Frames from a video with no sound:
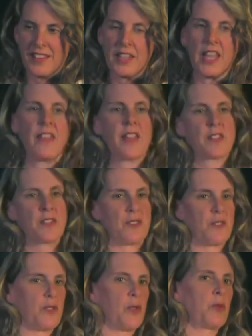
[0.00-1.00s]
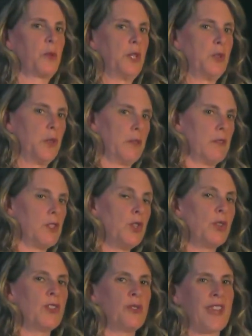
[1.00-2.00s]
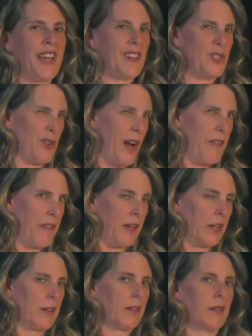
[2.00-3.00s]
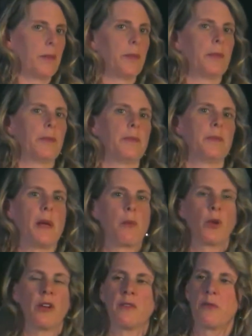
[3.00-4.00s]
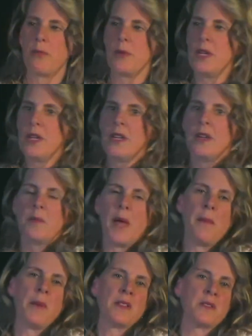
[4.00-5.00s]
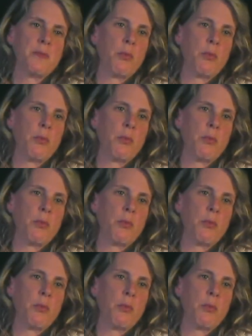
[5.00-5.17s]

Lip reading: Yeah, that's so you can do that in traffic. And one of Pema's